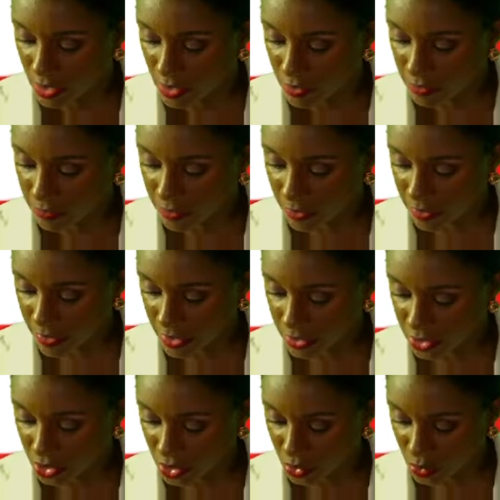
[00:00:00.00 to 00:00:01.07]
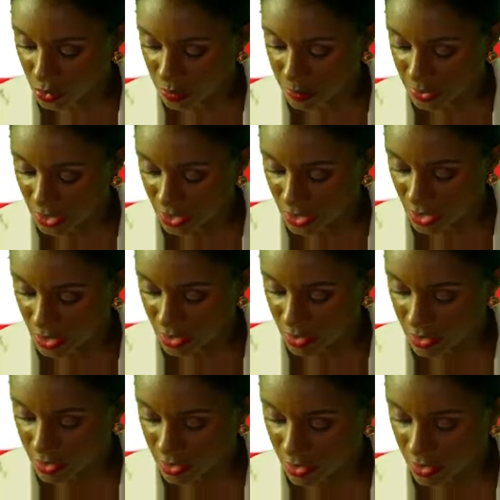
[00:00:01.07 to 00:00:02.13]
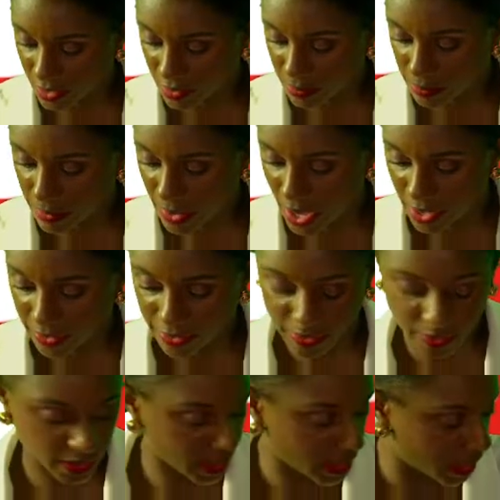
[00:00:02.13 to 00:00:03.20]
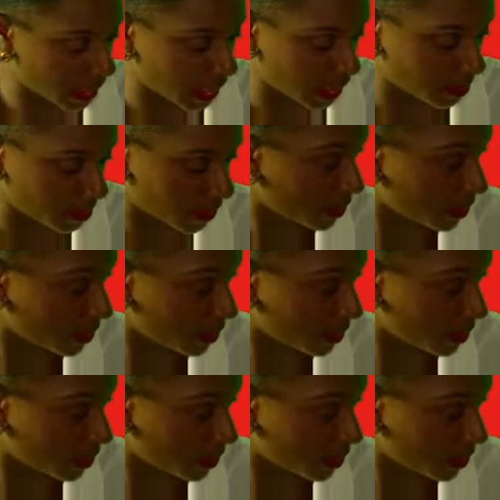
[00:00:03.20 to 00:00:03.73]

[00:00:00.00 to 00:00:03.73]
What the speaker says: for us to begin the math game.